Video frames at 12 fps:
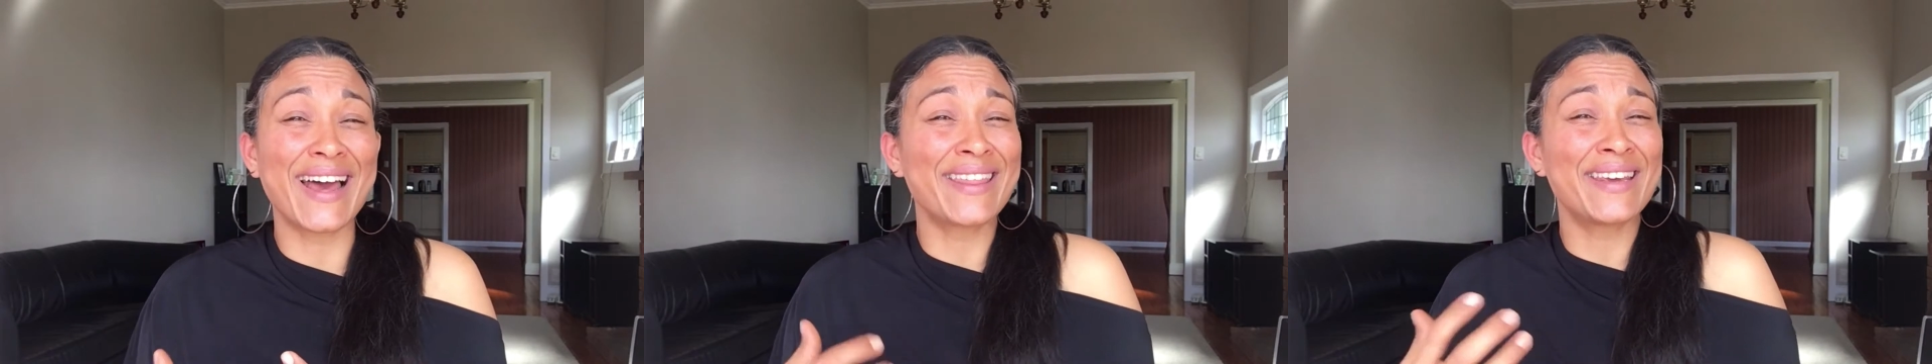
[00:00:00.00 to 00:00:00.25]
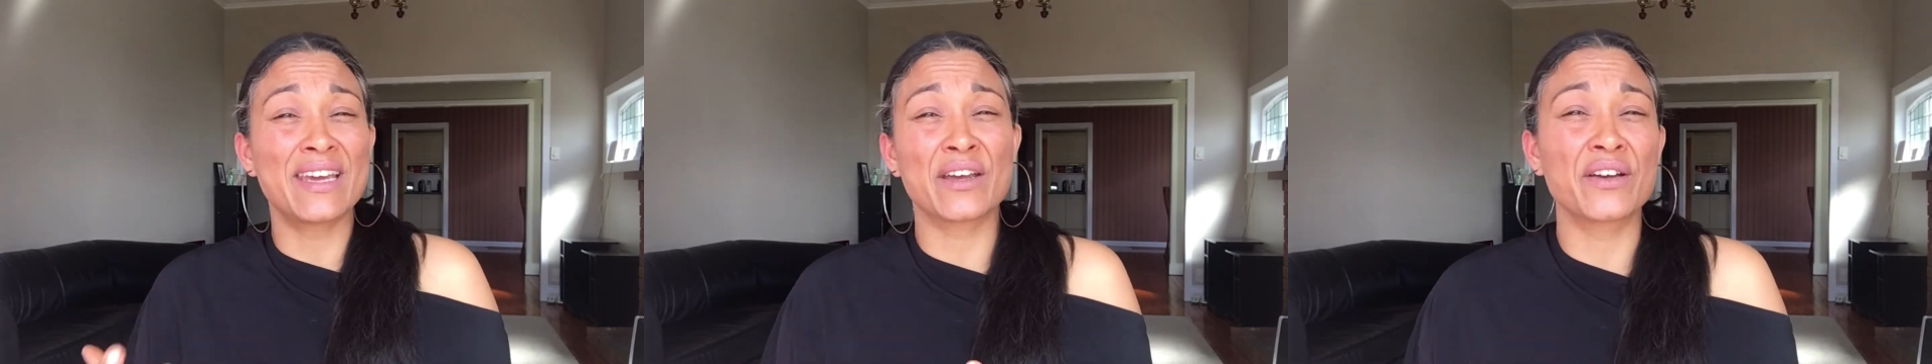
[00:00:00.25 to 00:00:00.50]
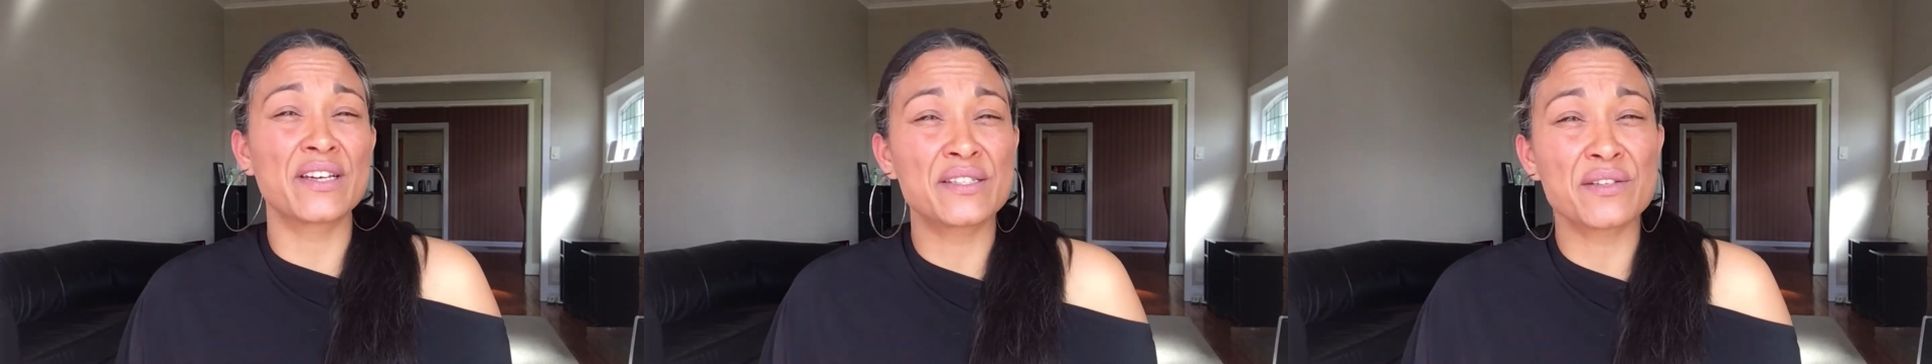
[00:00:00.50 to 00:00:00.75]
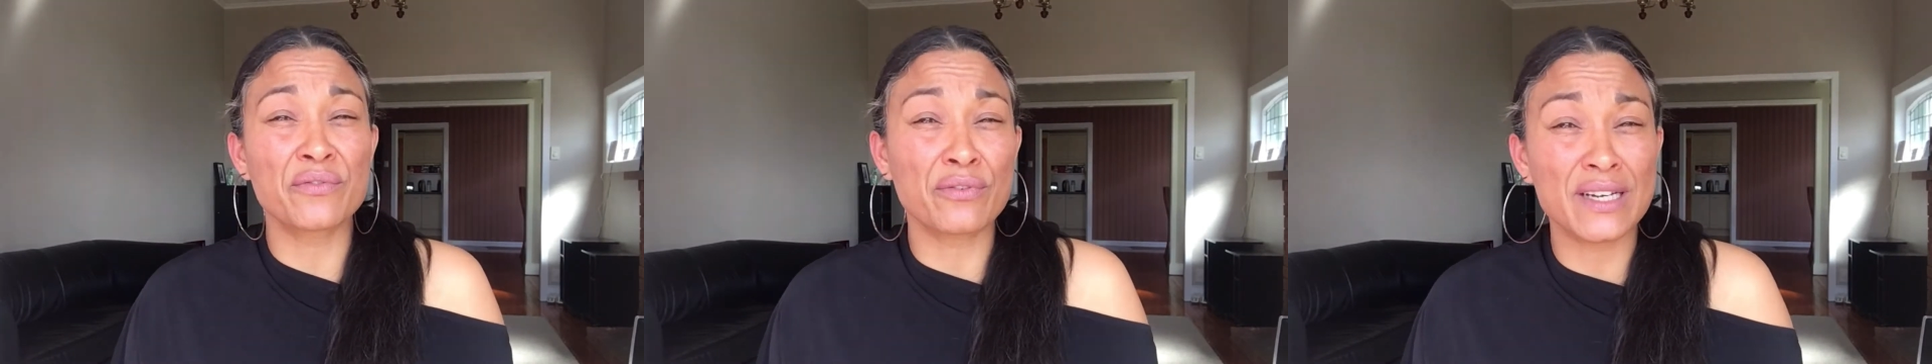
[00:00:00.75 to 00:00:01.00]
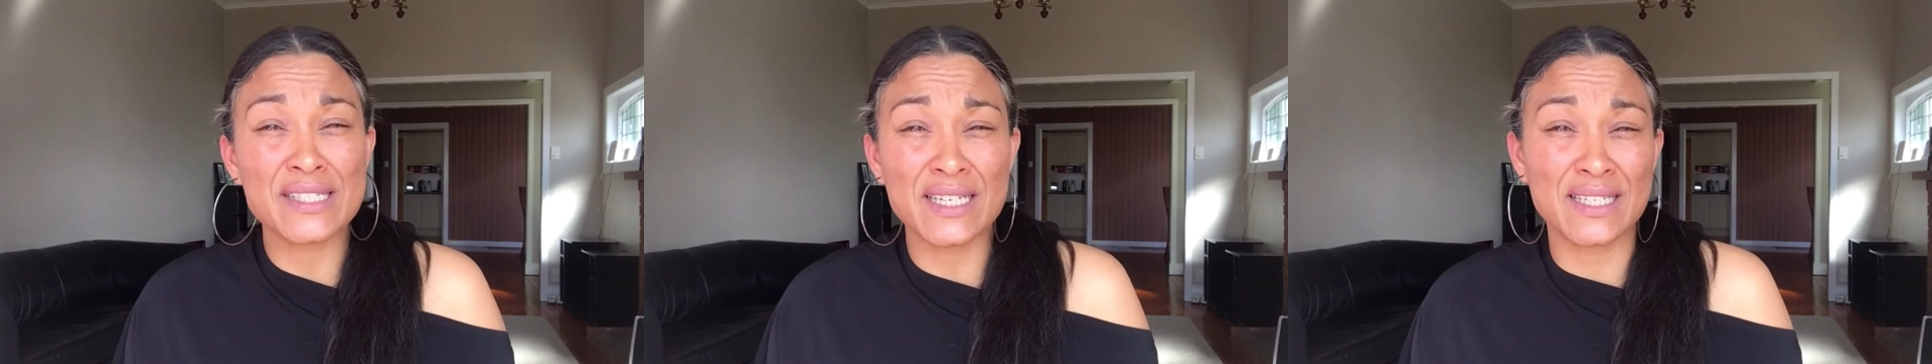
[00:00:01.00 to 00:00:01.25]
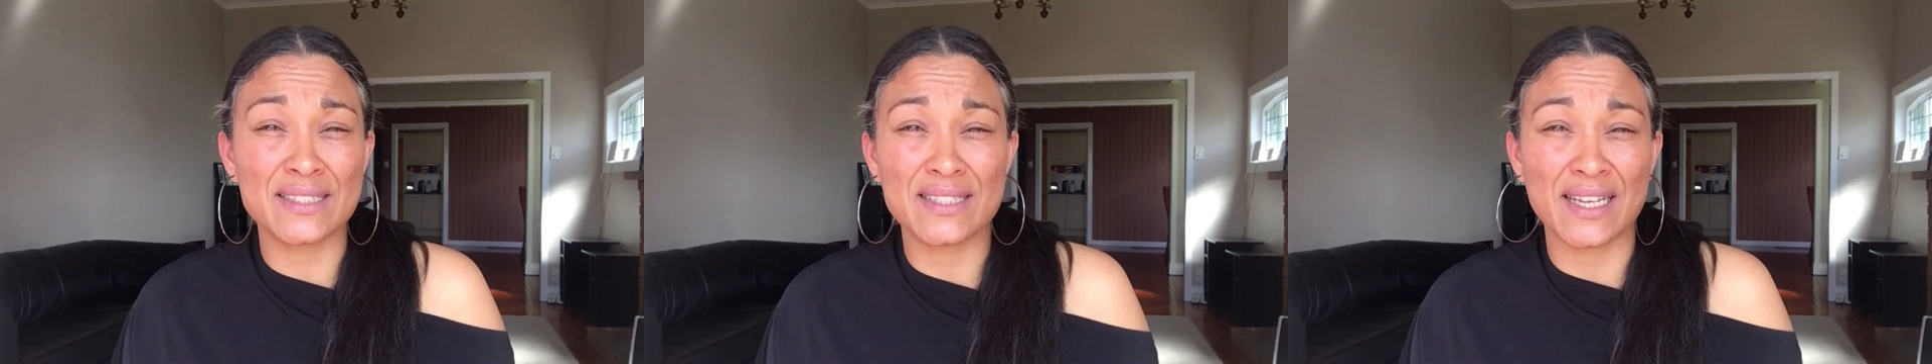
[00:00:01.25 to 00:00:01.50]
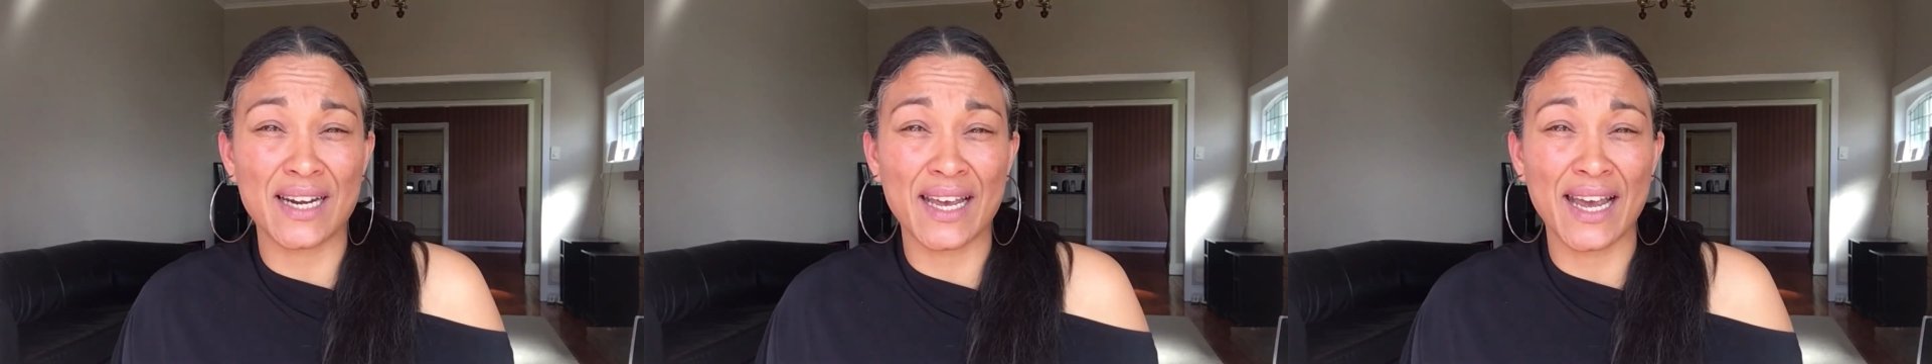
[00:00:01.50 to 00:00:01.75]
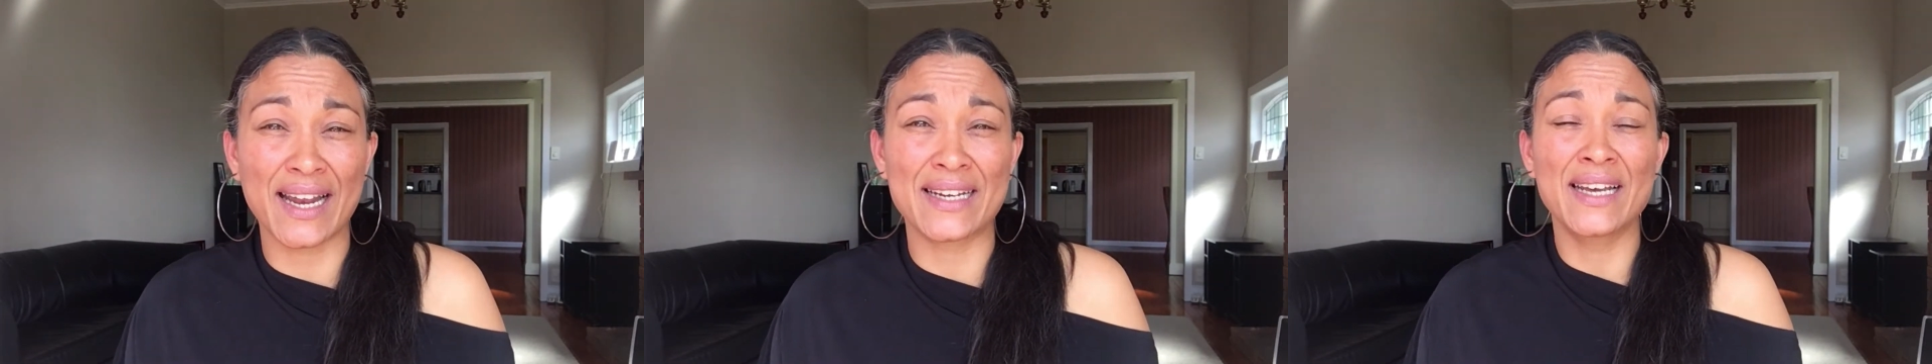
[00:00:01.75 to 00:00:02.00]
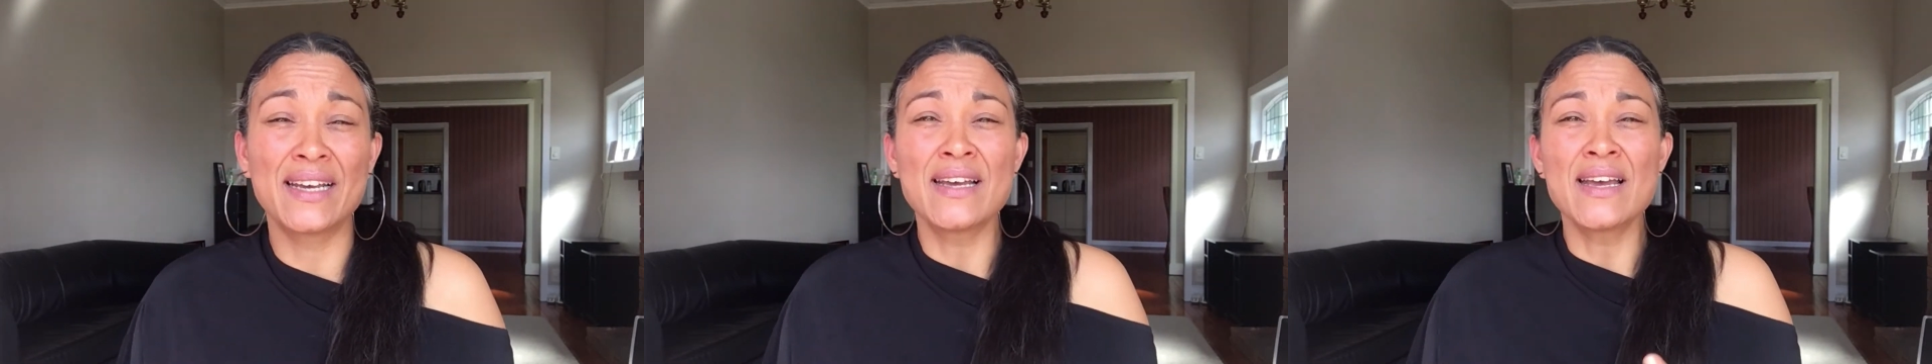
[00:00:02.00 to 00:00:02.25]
other areas of resonance that I had.